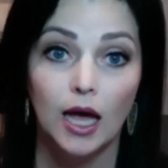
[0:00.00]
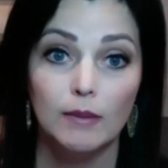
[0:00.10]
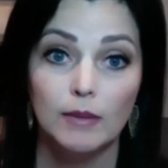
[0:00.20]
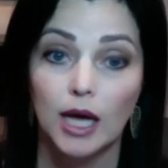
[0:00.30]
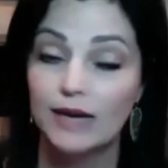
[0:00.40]

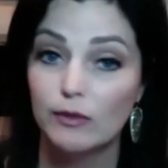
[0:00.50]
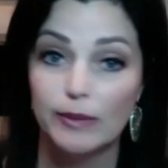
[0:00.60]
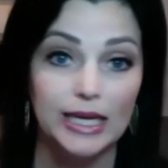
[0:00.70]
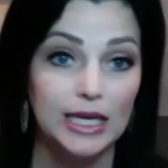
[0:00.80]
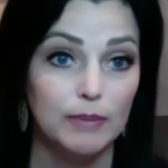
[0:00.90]
Not
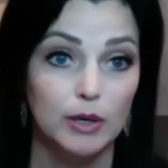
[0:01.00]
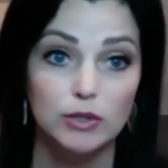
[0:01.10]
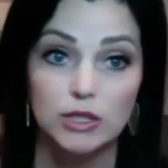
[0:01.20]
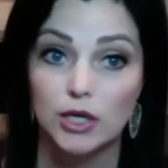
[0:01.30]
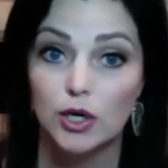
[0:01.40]
everybody can
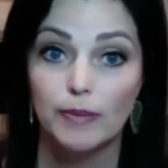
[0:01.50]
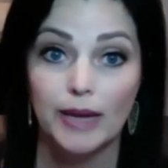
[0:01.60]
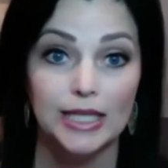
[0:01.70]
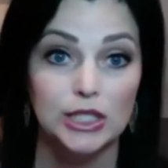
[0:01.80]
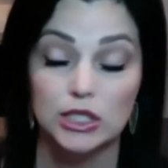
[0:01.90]
post on her
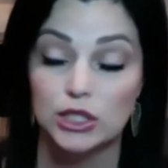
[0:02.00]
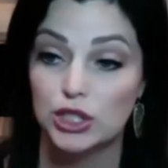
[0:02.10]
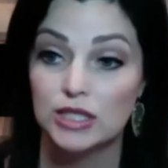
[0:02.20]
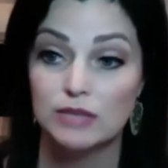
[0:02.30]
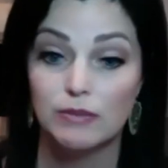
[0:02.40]
page. It is
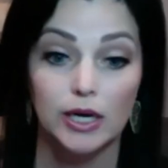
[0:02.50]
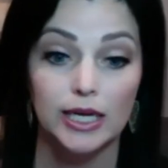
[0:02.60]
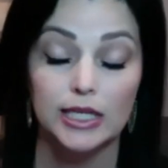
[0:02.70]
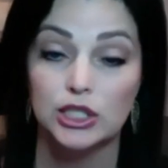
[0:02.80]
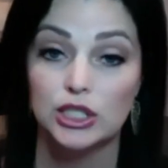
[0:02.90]
just
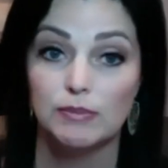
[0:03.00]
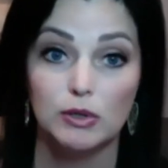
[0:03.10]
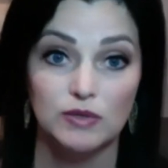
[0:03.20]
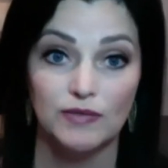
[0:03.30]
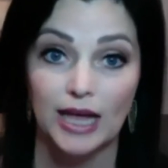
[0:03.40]
Maria, and she
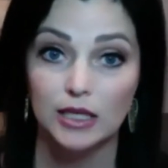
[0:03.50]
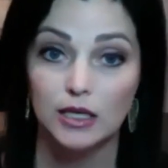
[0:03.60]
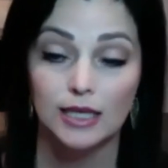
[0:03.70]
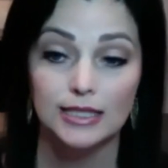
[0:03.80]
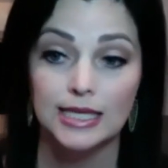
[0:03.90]
posts valid
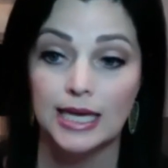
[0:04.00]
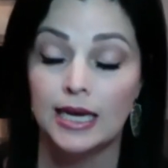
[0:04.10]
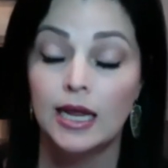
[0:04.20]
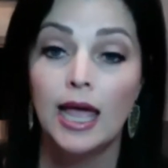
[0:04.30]
content.